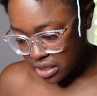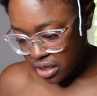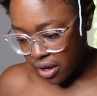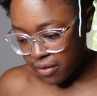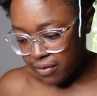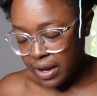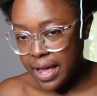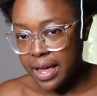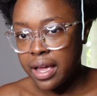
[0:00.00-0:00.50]

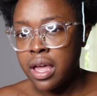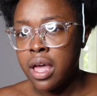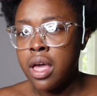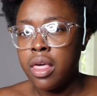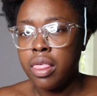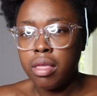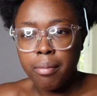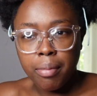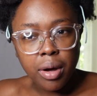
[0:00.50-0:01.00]
of like
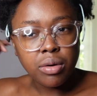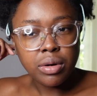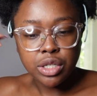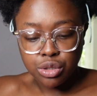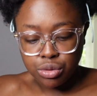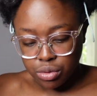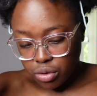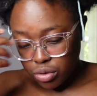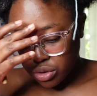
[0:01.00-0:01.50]
the bow
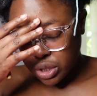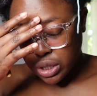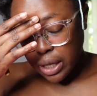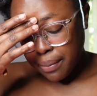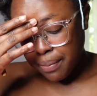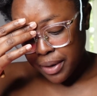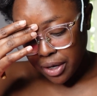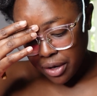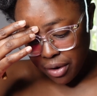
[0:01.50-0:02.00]
that you would crochet to
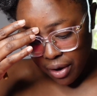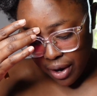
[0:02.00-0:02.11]
put in your